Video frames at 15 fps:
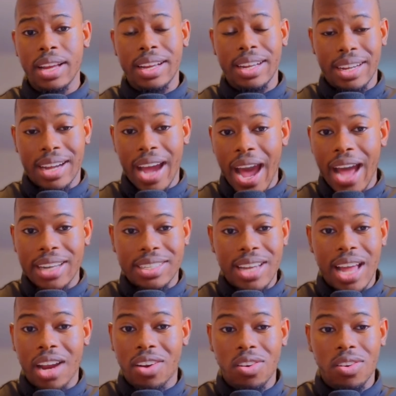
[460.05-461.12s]
God's not
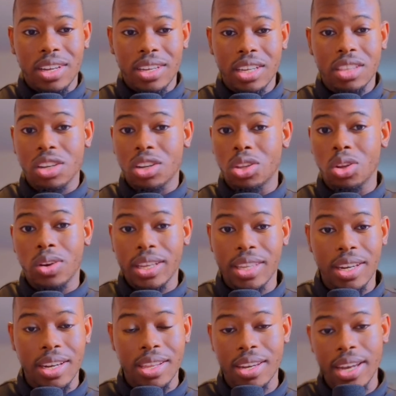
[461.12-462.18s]
going to get the glory at the end
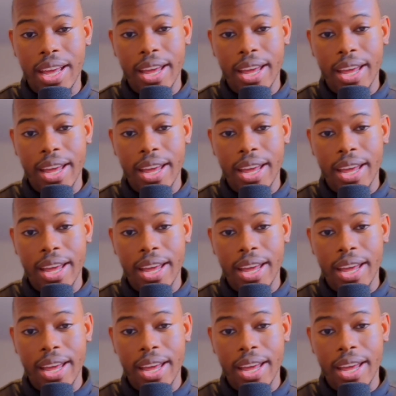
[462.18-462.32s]
of the day?